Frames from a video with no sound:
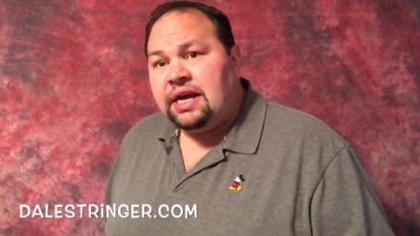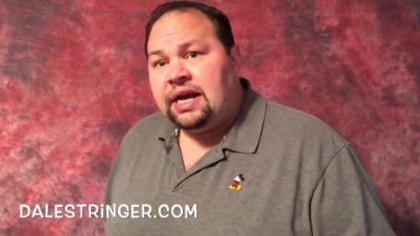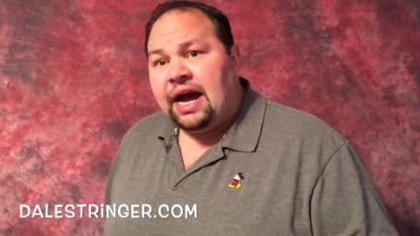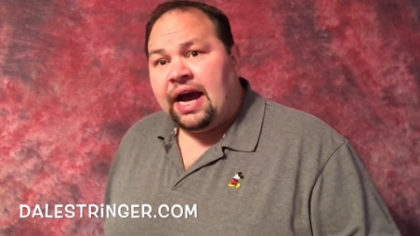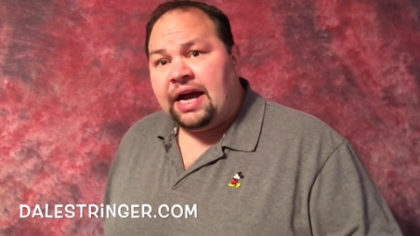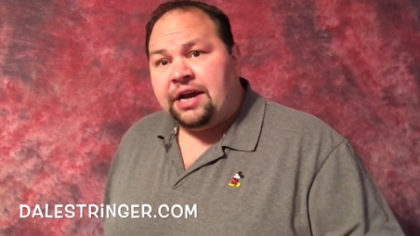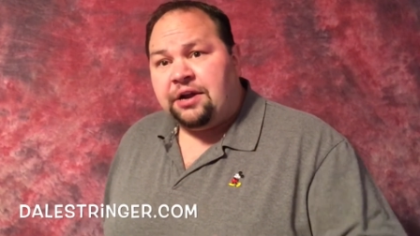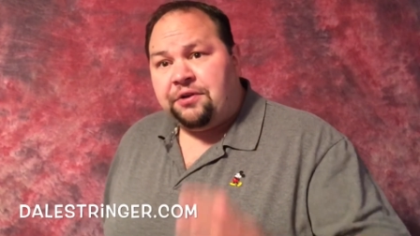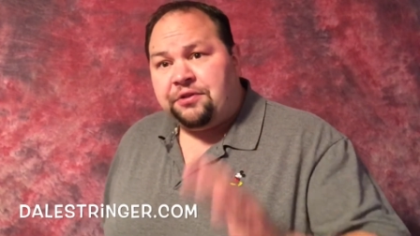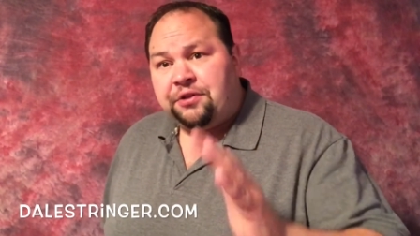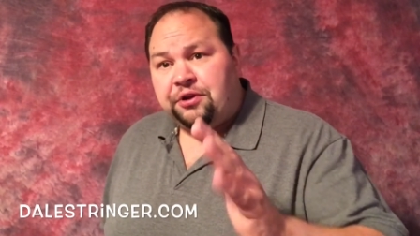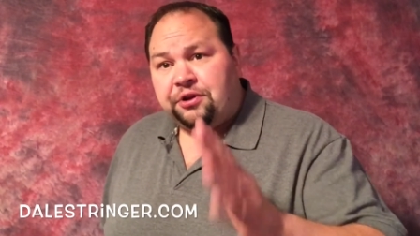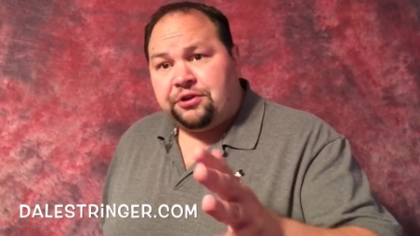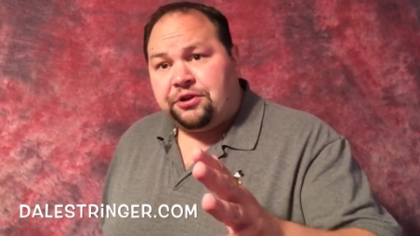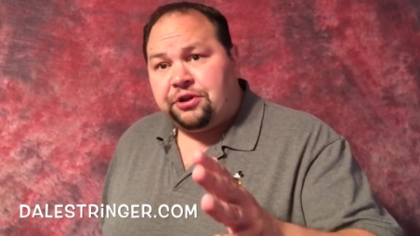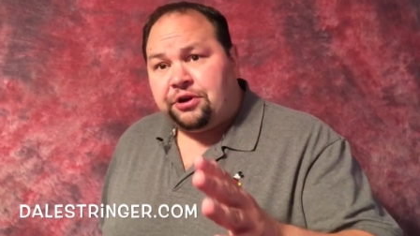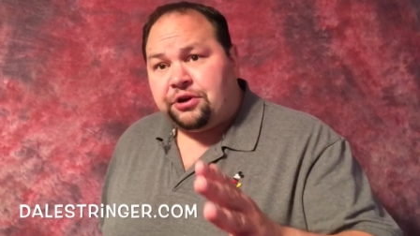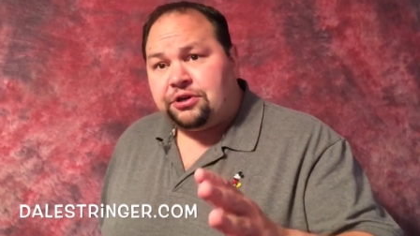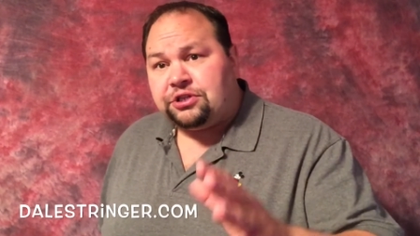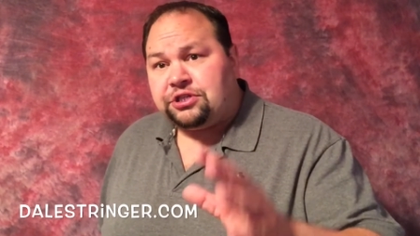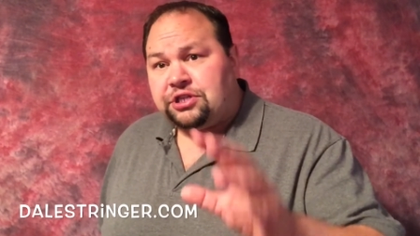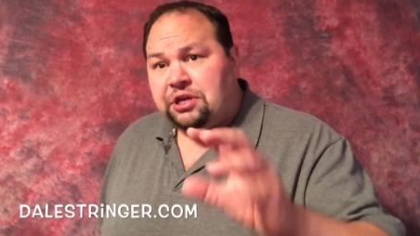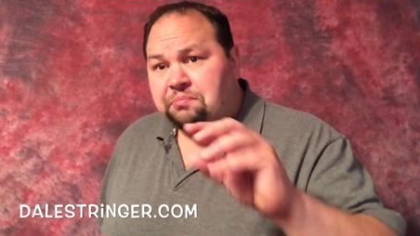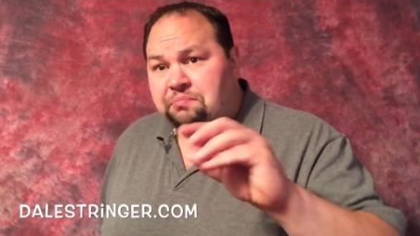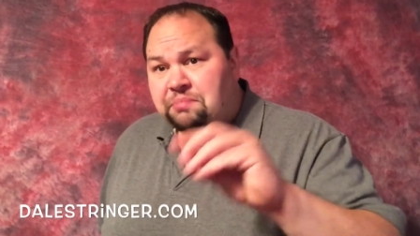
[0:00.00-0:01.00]
I know that there
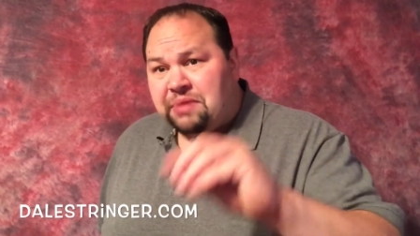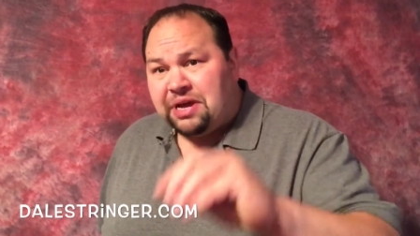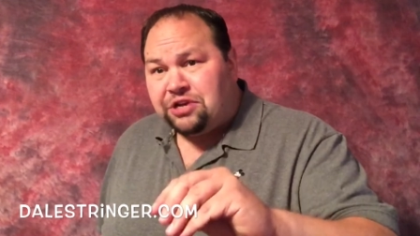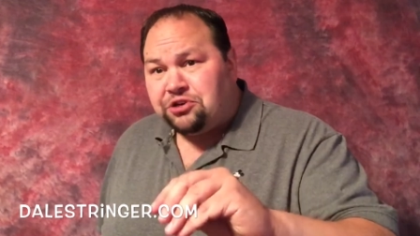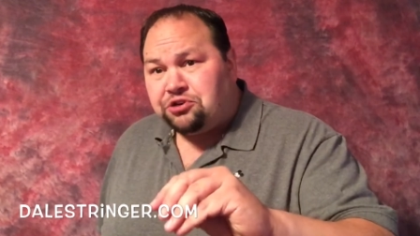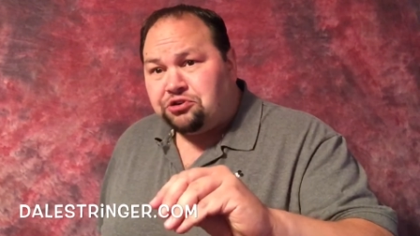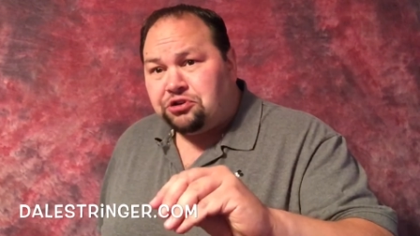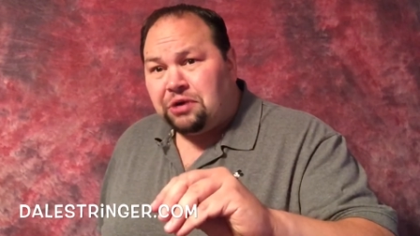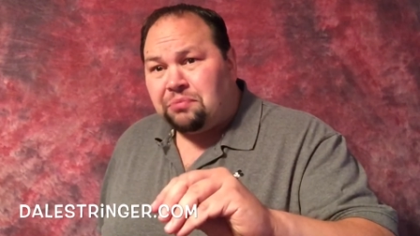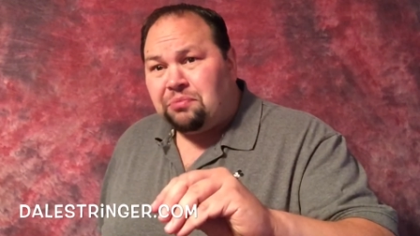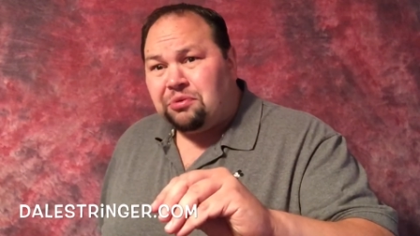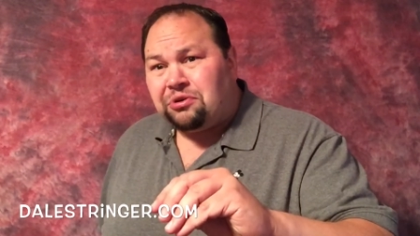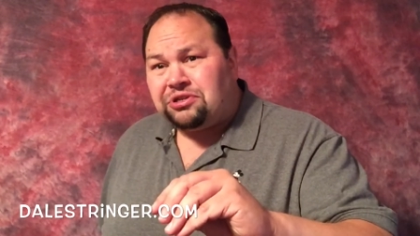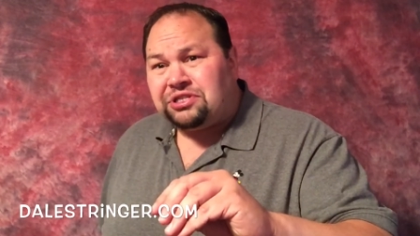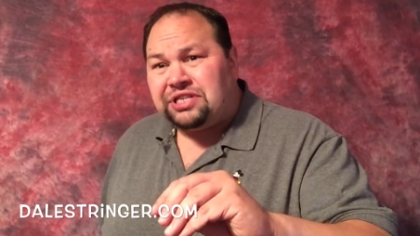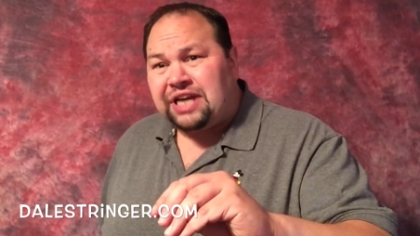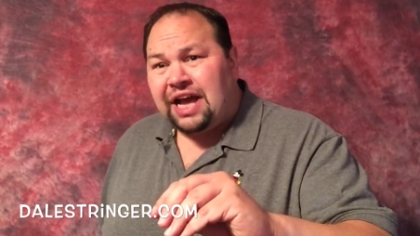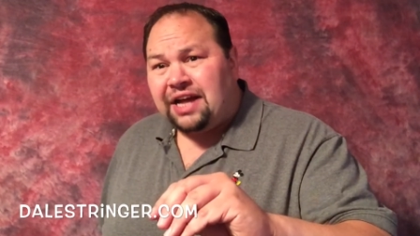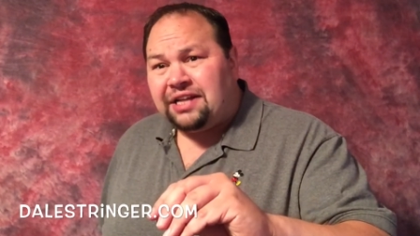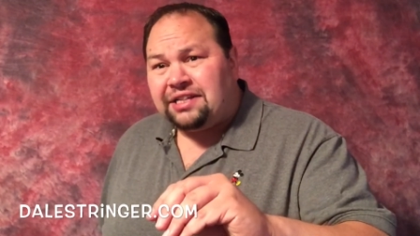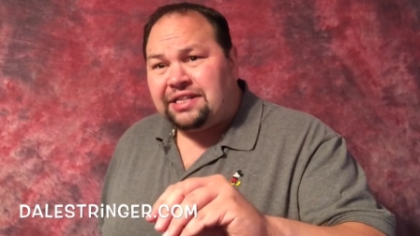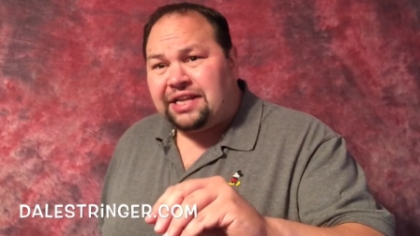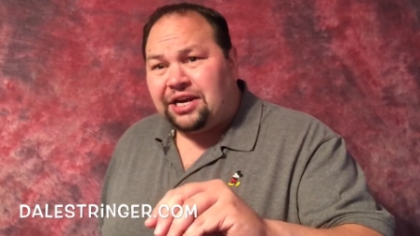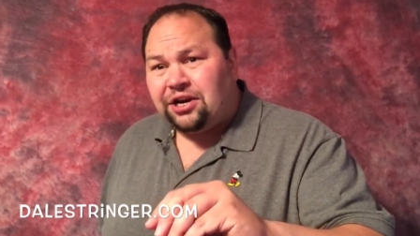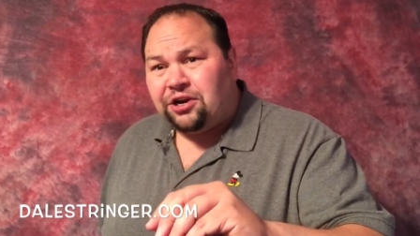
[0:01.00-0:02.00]
are some mid-tribbers
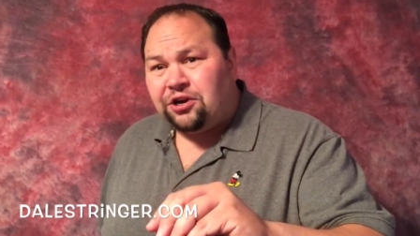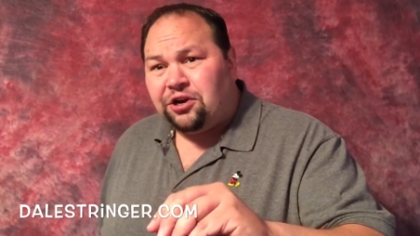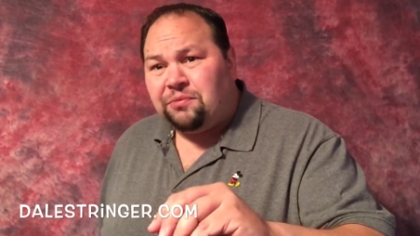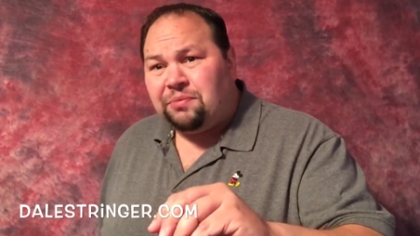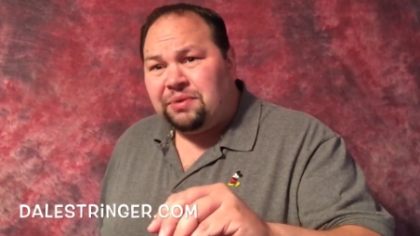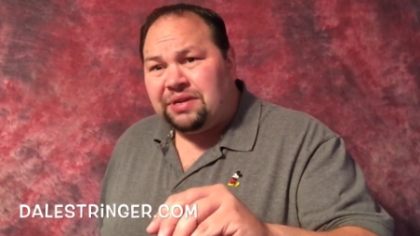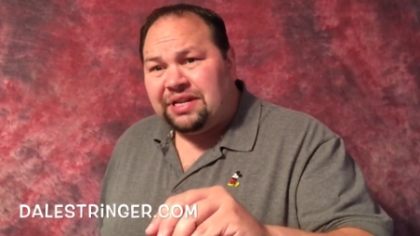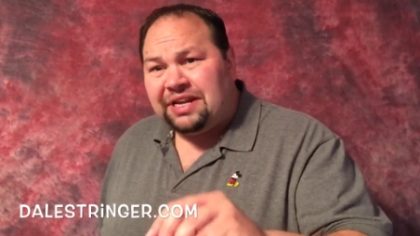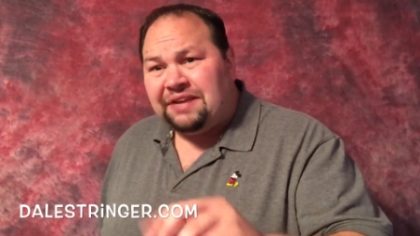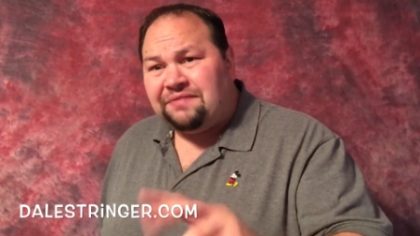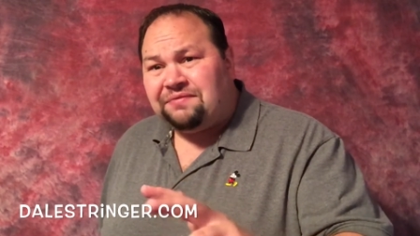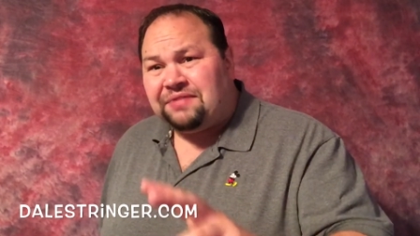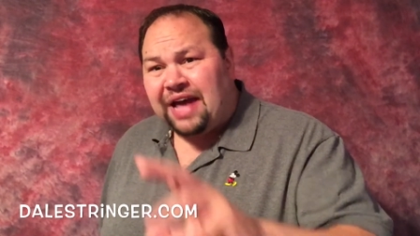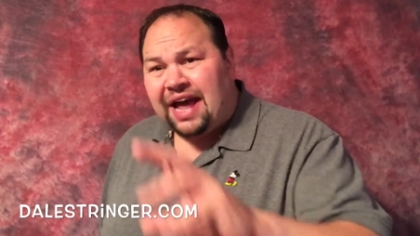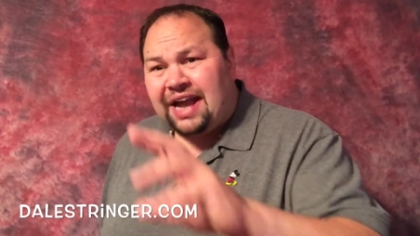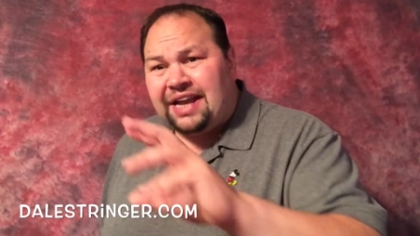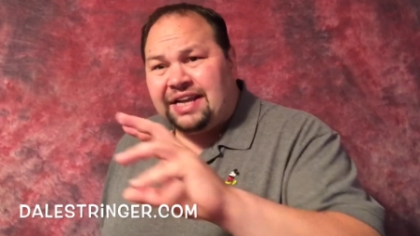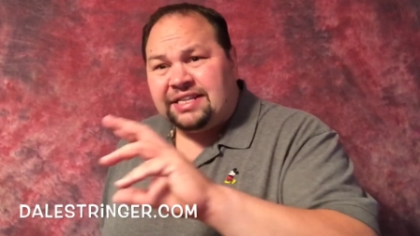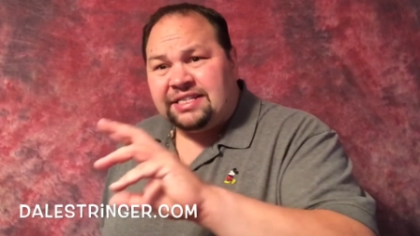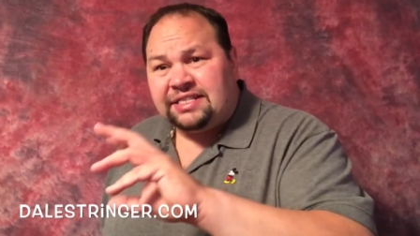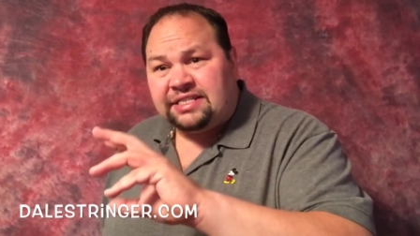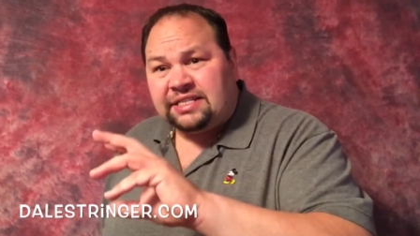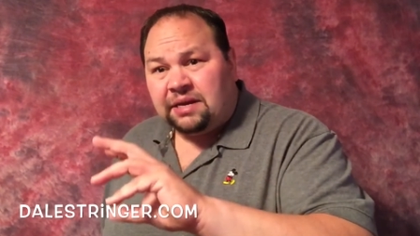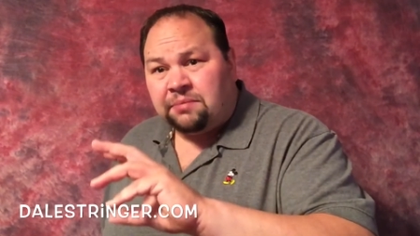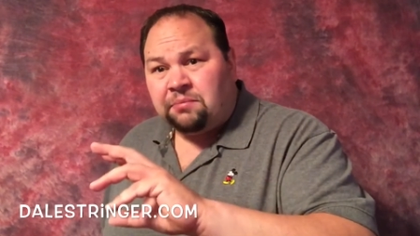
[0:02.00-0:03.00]
out there who believe that
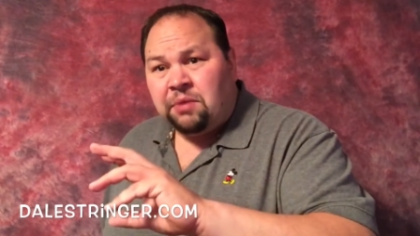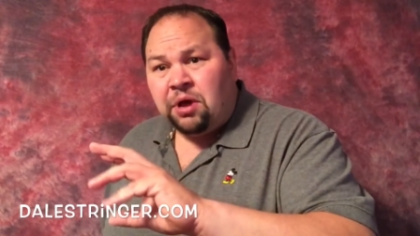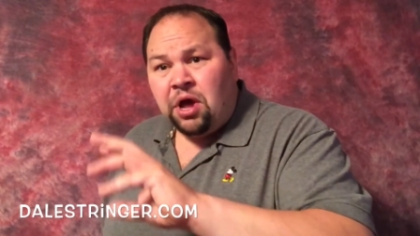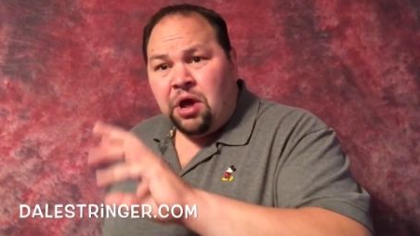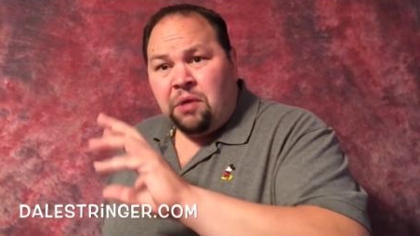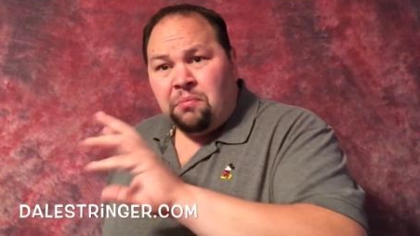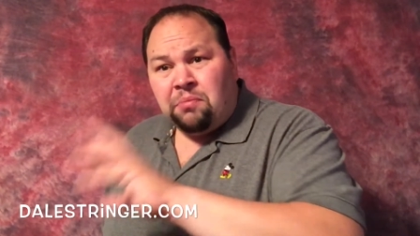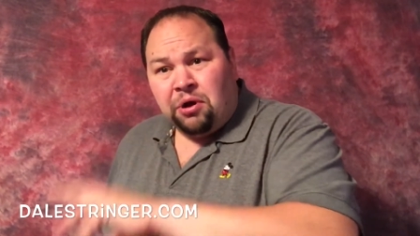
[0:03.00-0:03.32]
and some